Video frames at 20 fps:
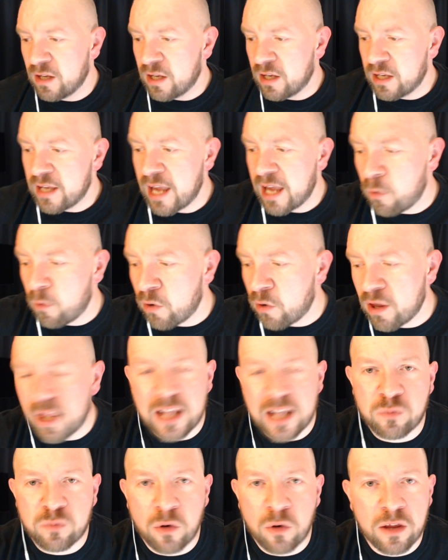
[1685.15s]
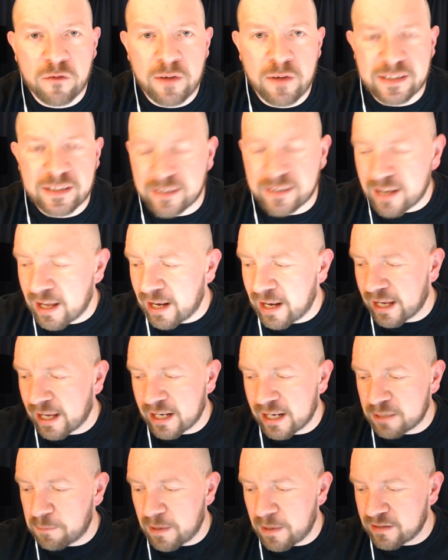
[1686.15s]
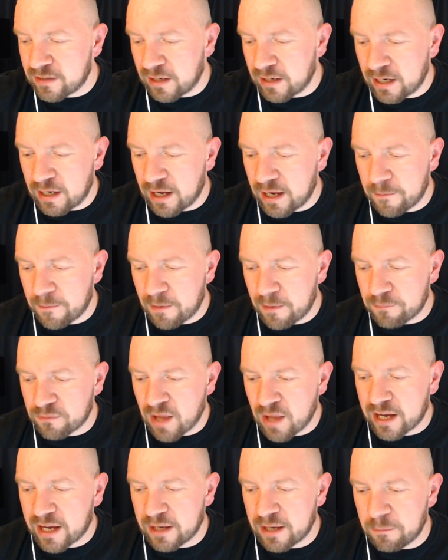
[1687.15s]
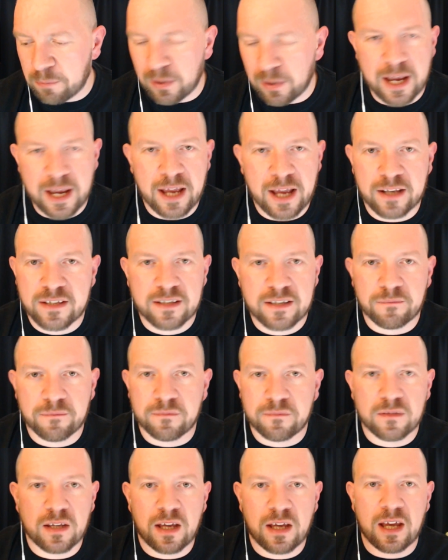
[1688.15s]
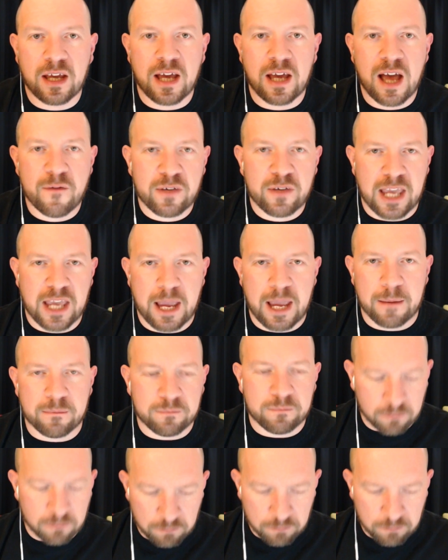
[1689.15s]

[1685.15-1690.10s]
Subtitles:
Yeah, that's one of the reasons I like it. Is basically I can play it, have a game,